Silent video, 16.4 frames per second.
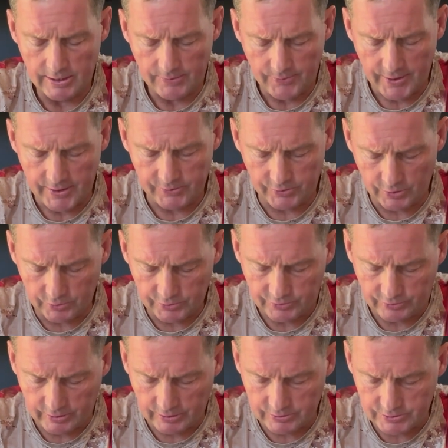And those
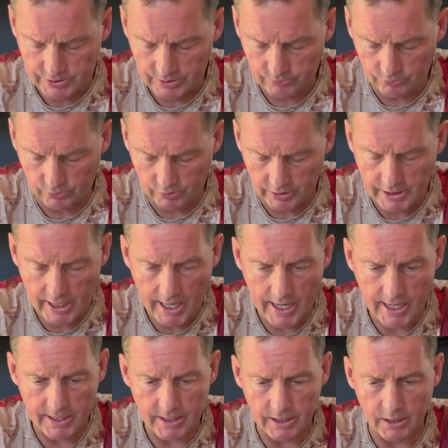things really
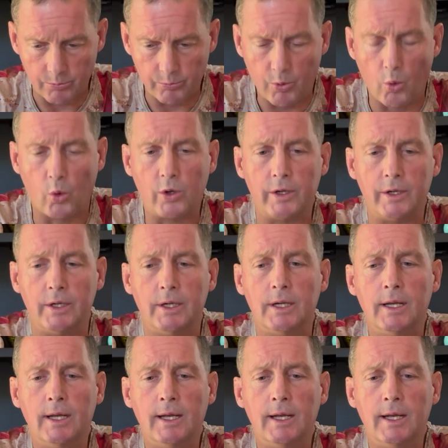had an important